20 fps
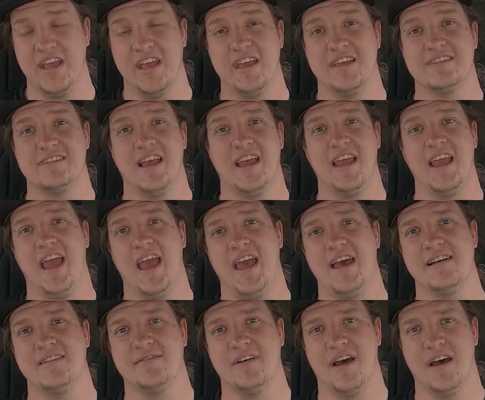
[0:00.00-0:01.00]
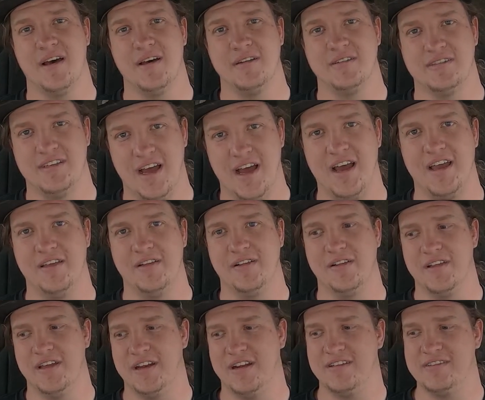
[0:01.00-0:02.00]
is I have a
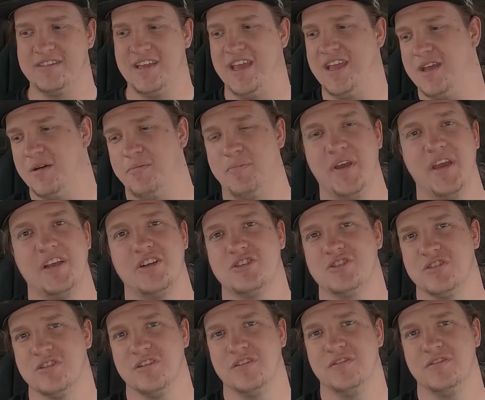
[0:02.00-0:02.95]
dial, and I'll take a picture